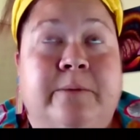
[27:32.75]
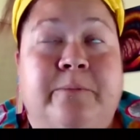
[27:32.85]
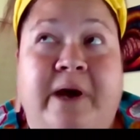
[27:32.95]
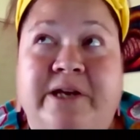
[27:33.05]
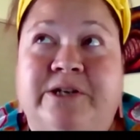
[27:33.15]

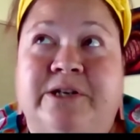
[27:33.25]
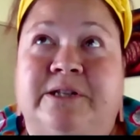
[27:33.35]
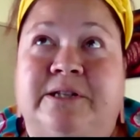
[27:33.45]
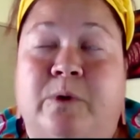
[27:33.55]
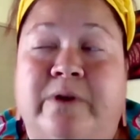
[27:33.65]

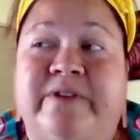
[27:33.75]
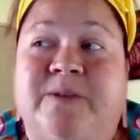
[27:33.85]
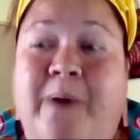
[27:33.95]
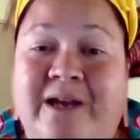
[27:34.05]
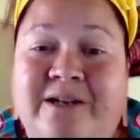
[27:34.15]
patients, one of his
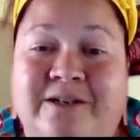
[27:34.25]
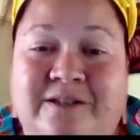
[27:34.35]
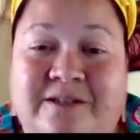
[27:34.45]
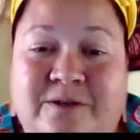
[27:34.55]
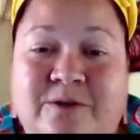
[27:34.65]
patients.